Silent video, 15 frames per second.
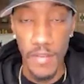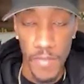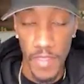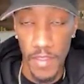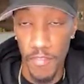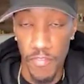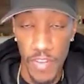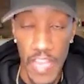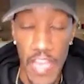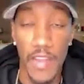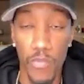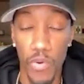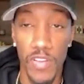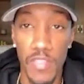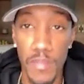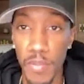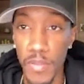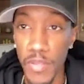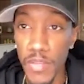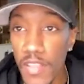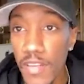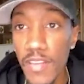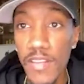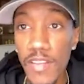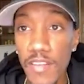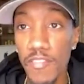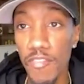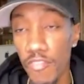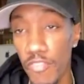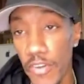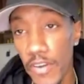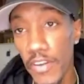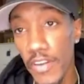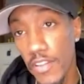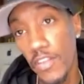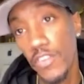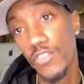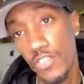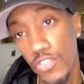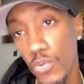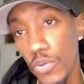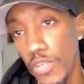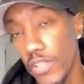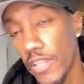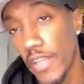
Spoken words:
if not worth $1 billion, very close to it.